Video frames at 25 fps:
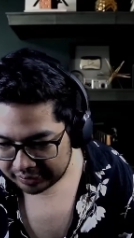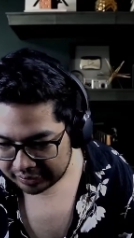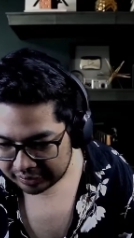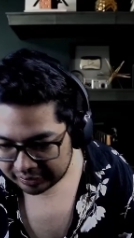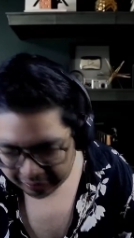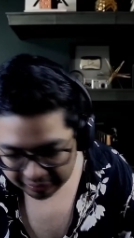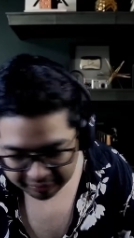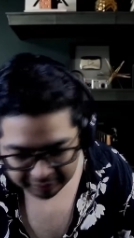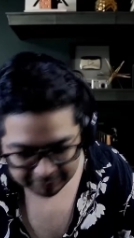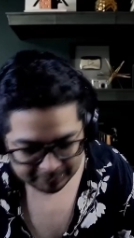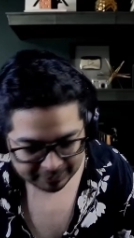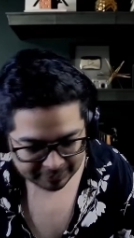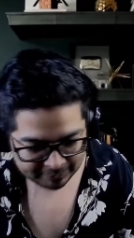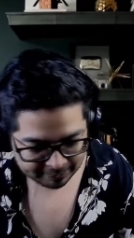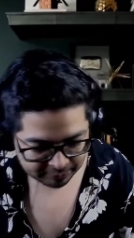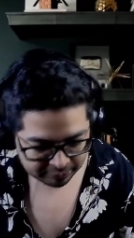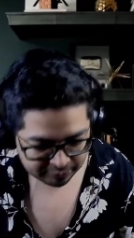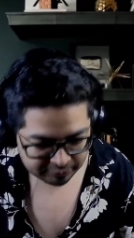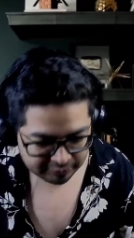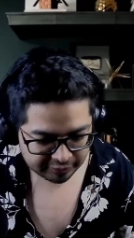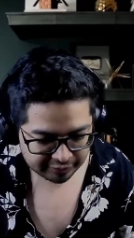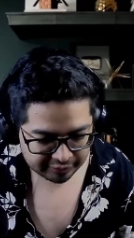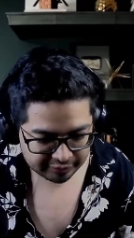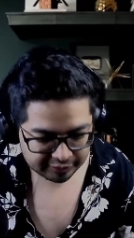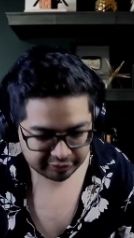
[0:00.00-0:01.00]
A lot of
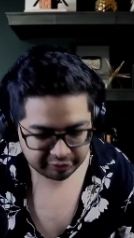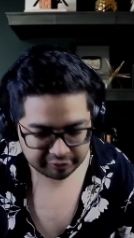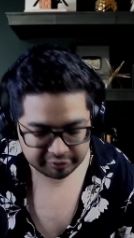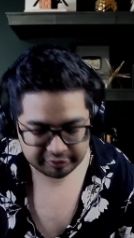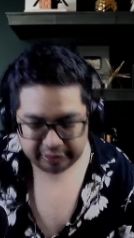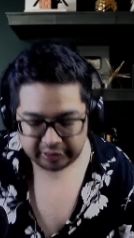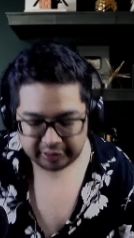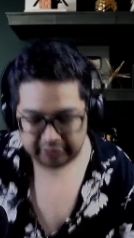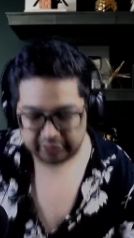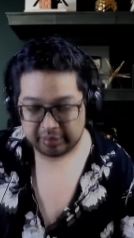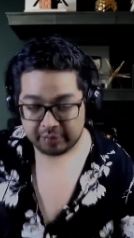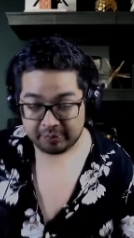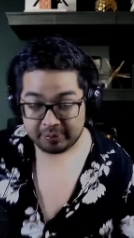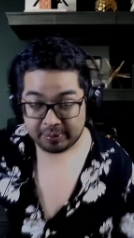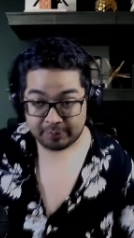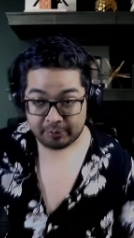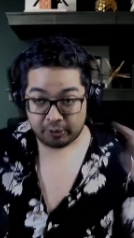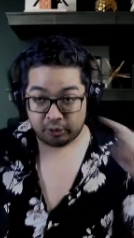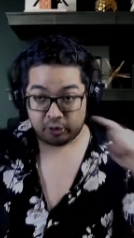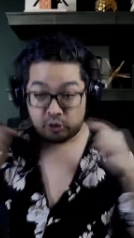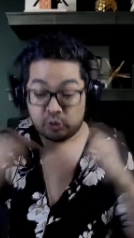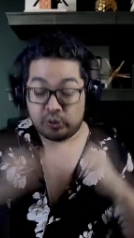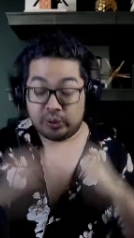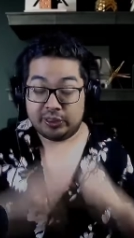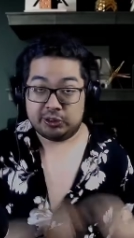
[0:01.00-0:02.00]
people do not understand. A lot of
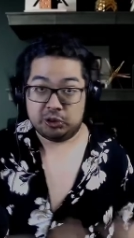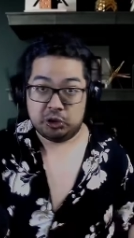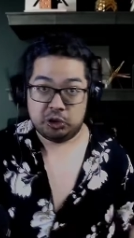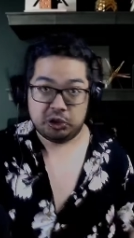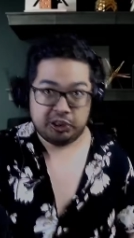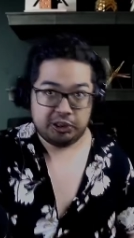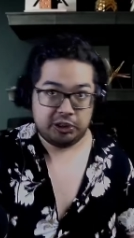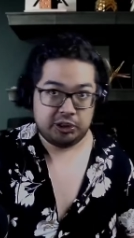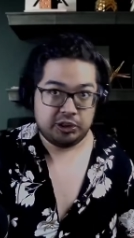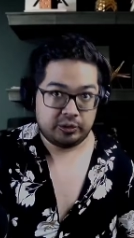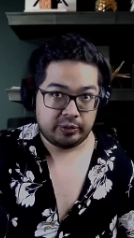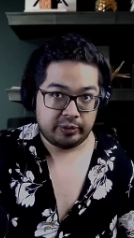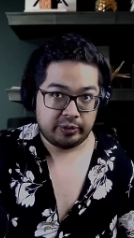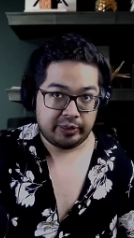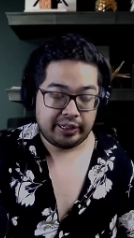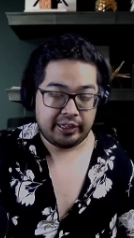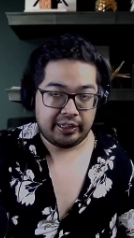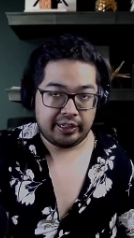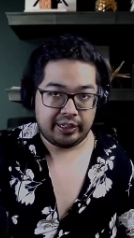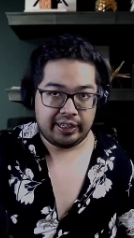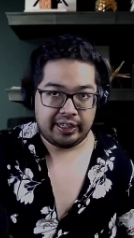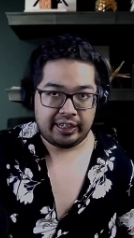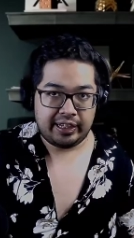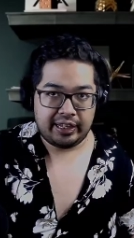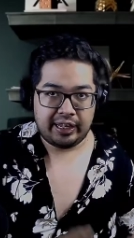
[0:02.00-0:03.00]
people are quick to judge,
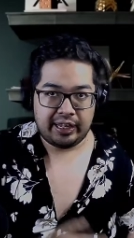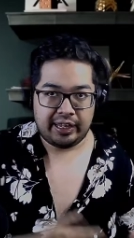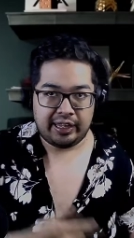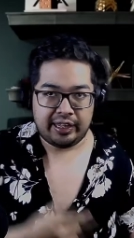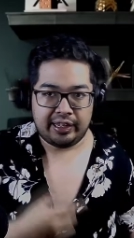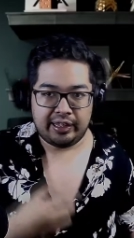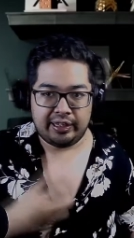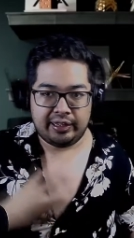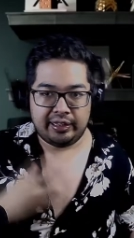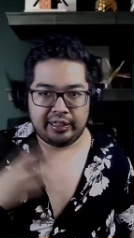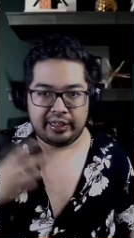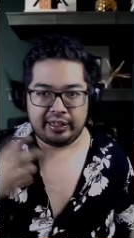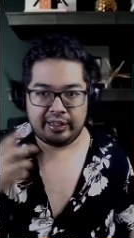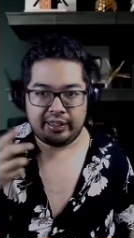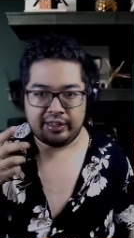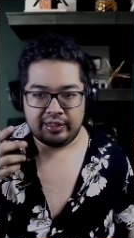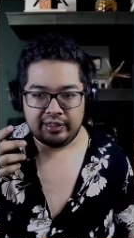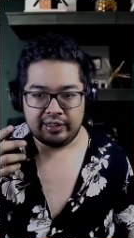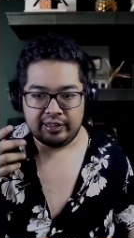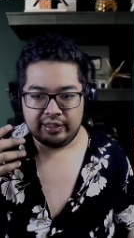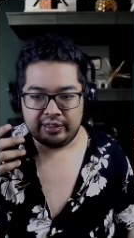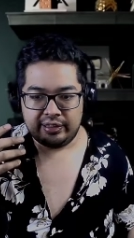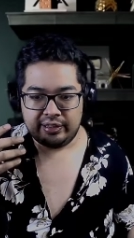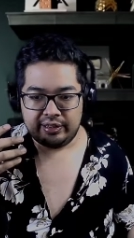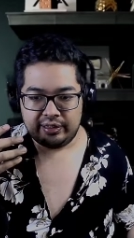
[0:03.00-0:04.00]
right? I.e.,
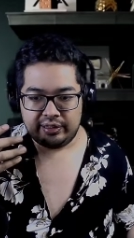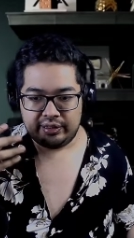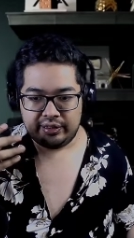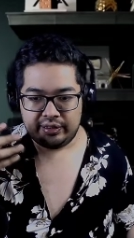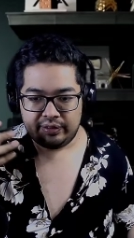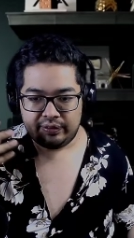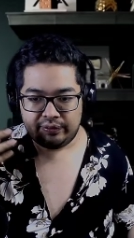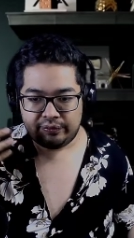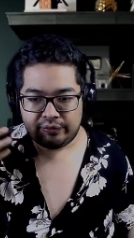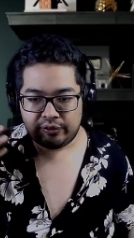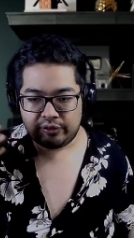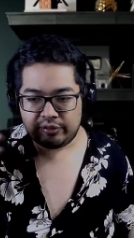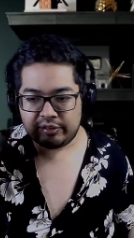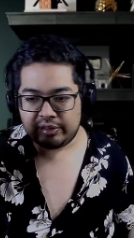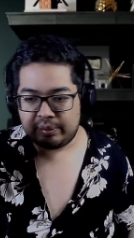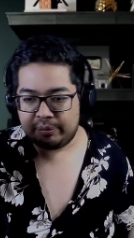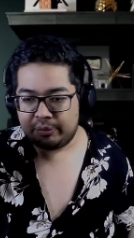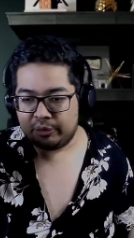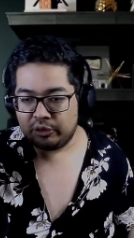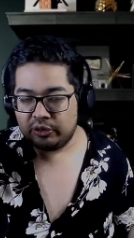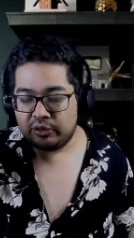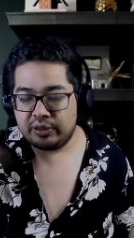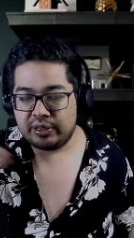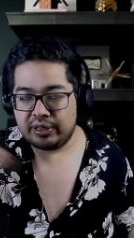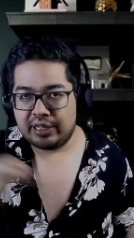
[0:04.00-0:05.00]
like, for
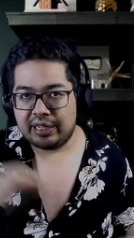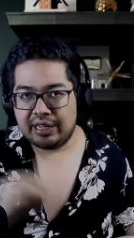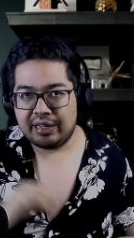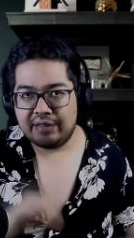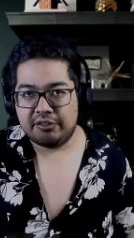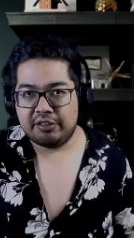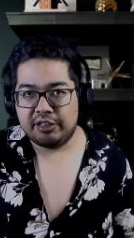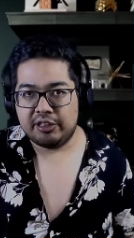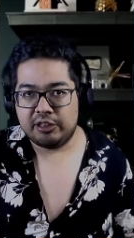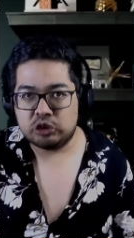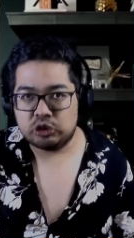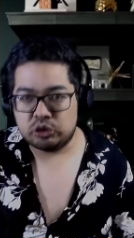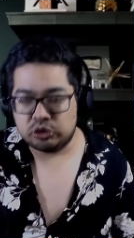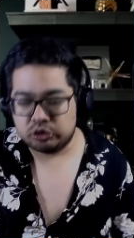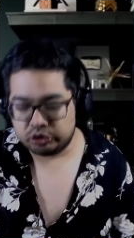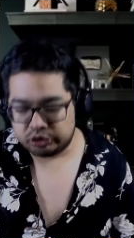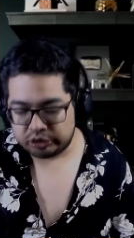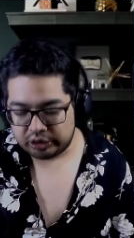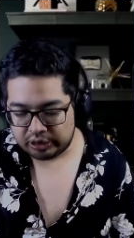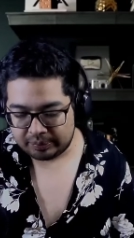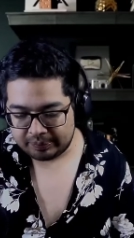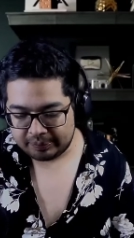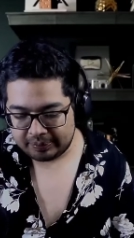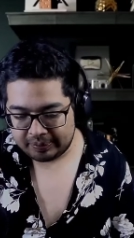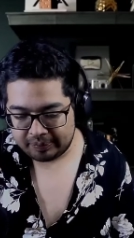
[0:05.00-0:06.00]
example, you can have sexual
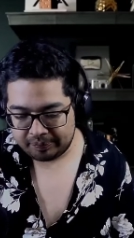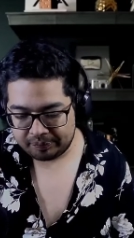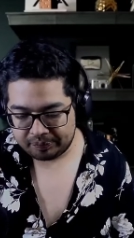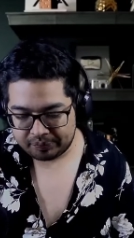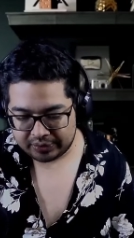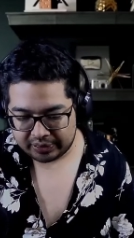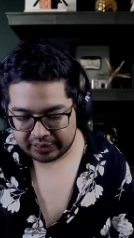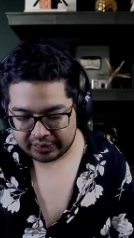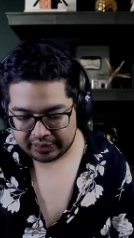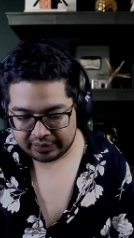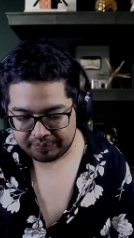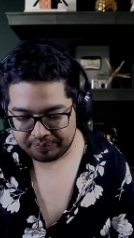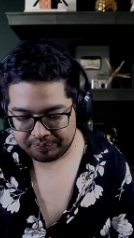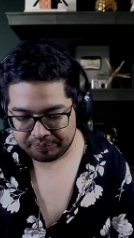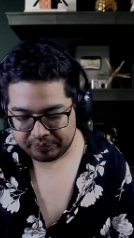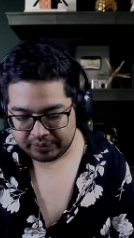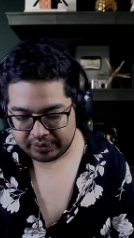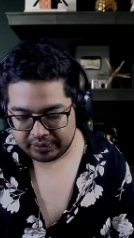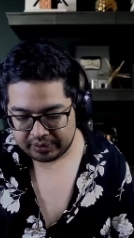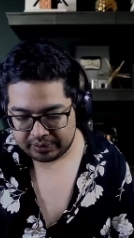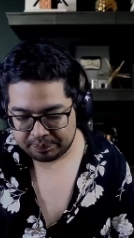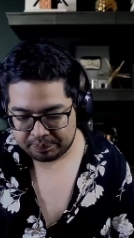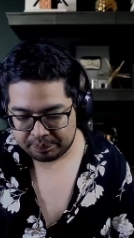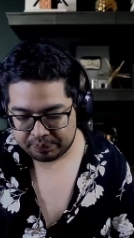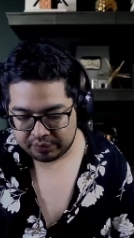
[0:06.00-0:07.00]
trauma, yeah,
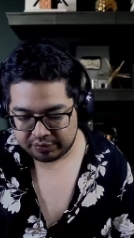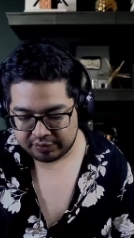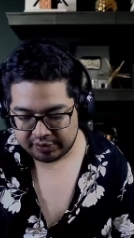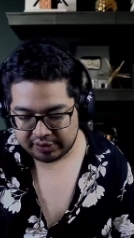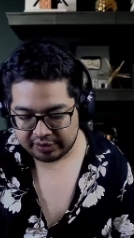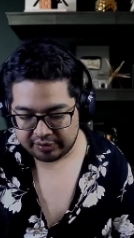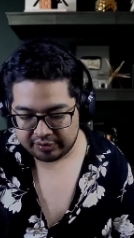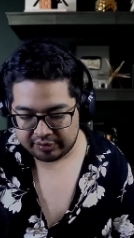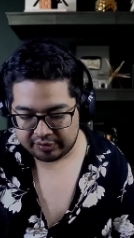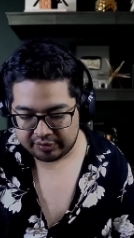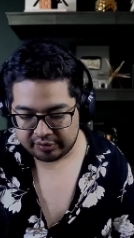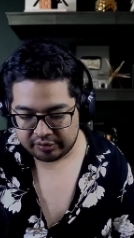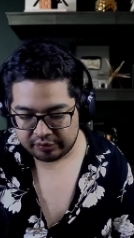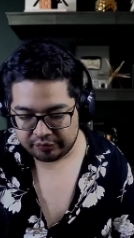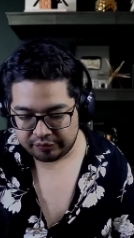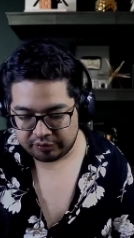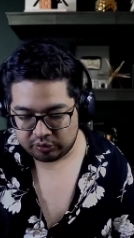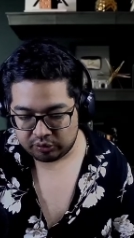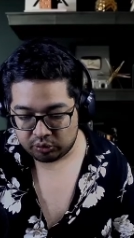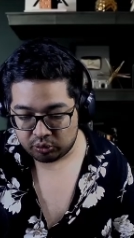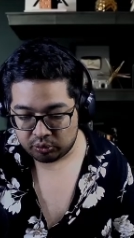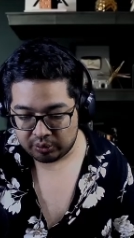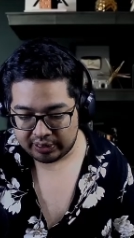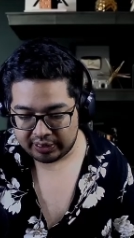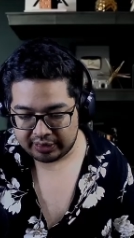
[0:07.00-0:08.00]
and present itself
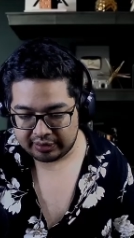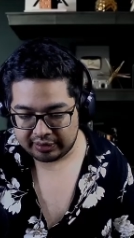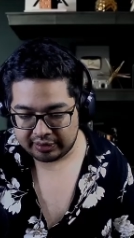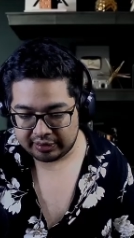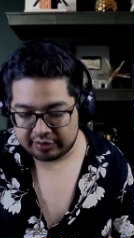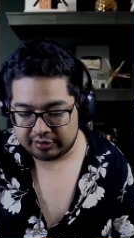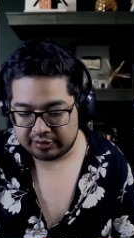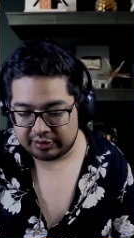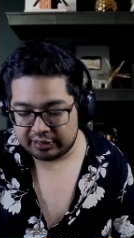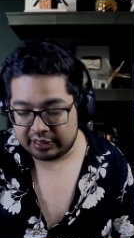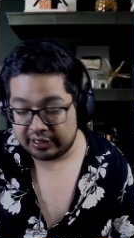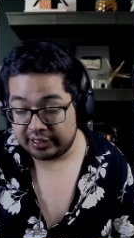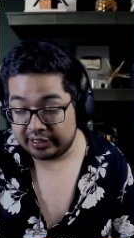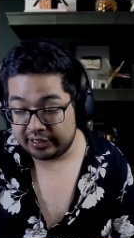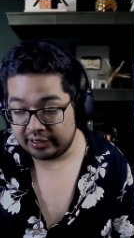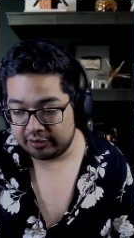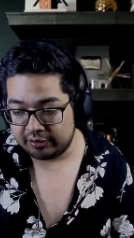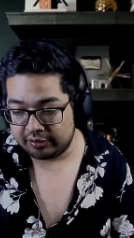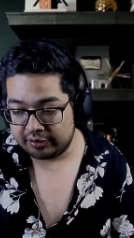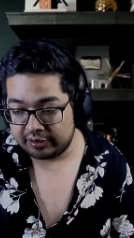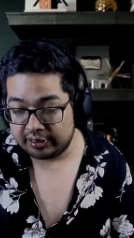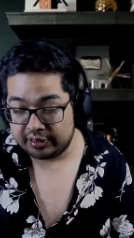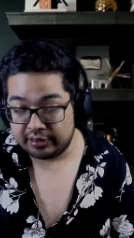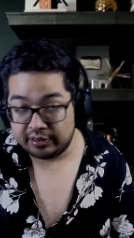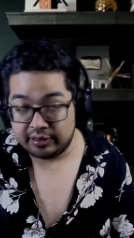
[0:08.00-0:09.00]
in a way that is not
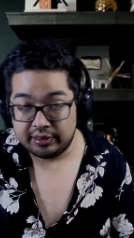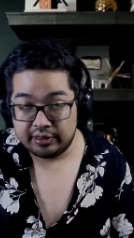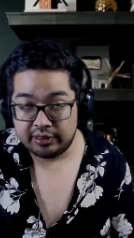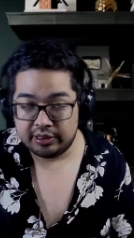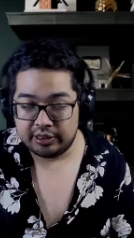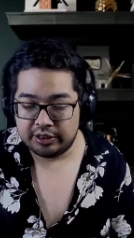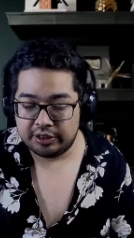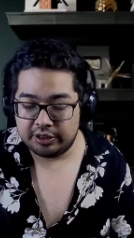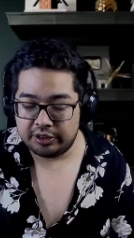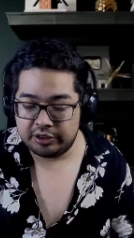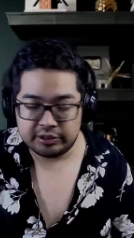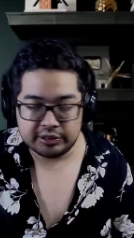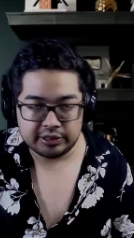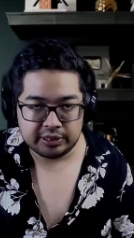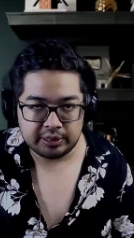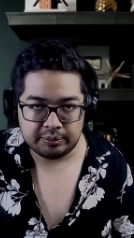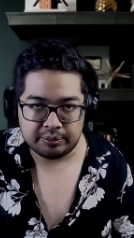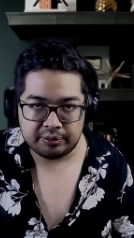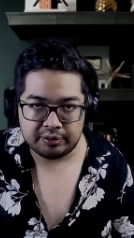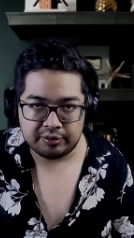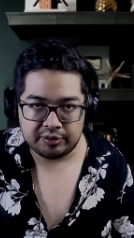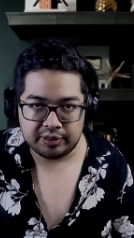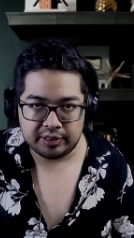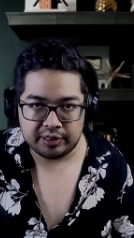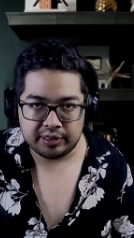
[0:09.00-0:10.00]
healthy.
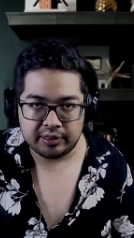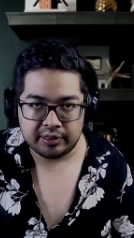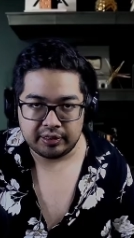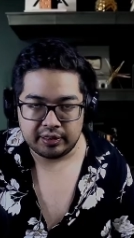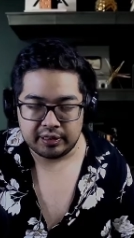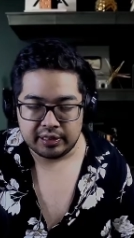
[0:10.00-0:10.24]
110%.